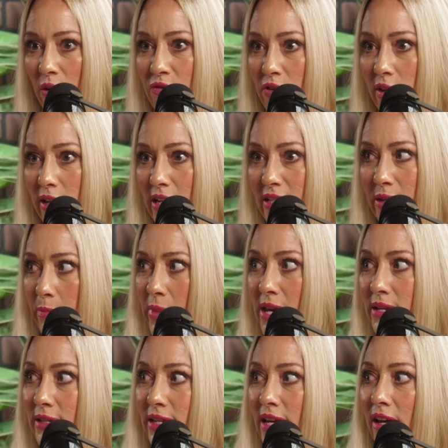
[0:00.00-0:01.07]
I feel like it's
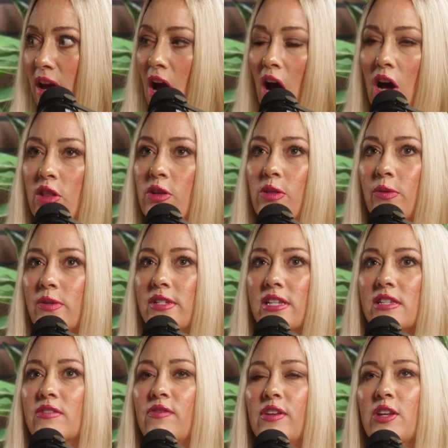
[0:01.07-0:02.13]
amazing. Yeah. Although there was
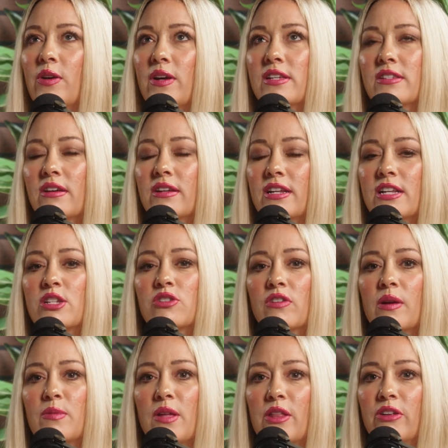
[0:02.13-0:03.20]
this video I saw on
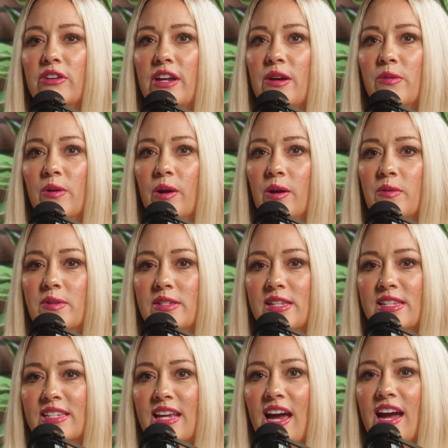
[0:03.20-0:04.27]
Instagram the other day where it was
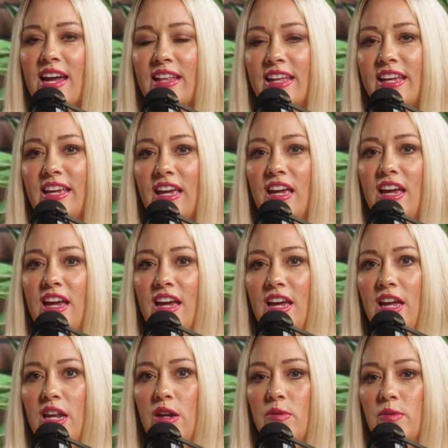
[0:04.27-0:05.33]
this guy and
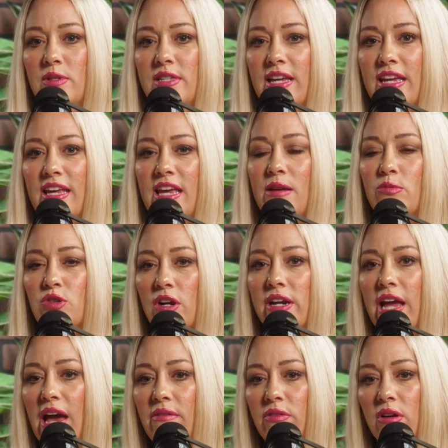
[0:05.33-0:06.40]
it was him
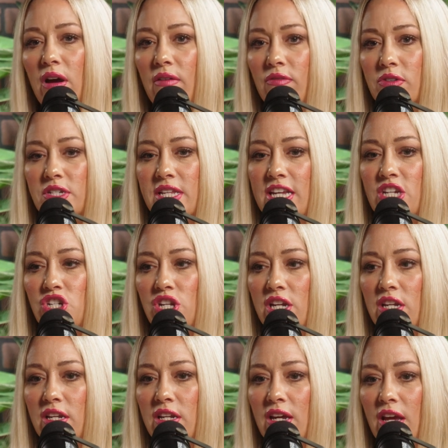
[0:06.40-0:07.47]
trying to have a
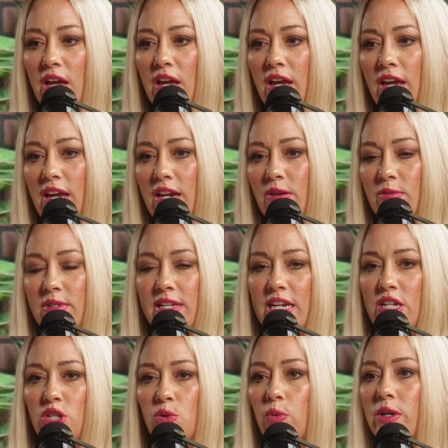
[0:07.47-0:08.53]
conversation, and it was
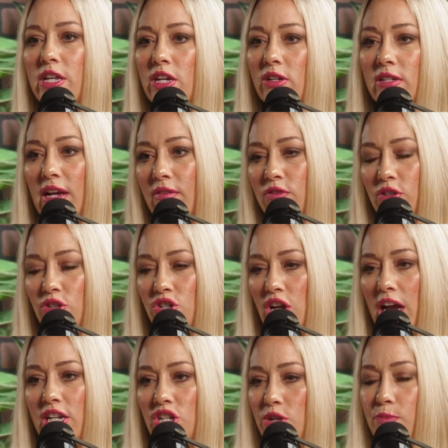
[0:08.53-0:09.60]
20 years after
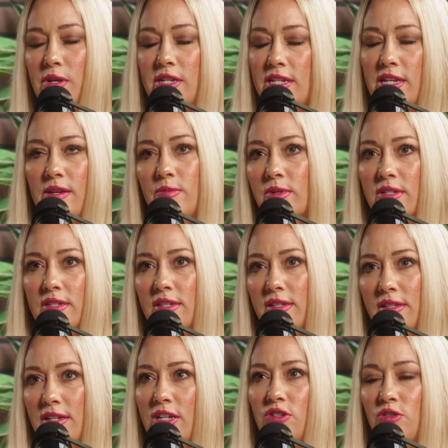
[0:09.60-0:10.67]
ChatGPT
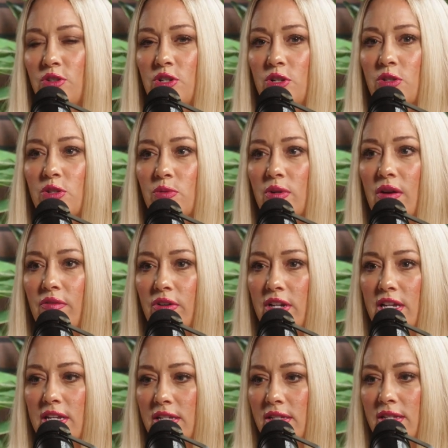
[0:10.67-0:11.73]
was introduced or whatever, and
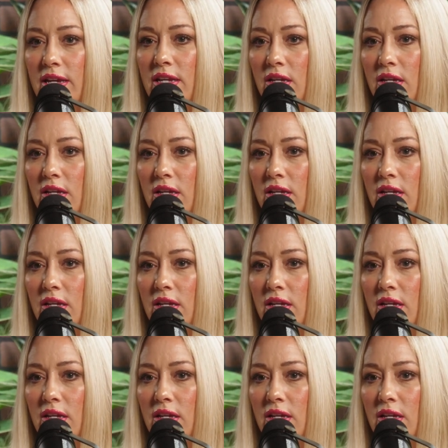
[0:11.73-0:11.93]
he's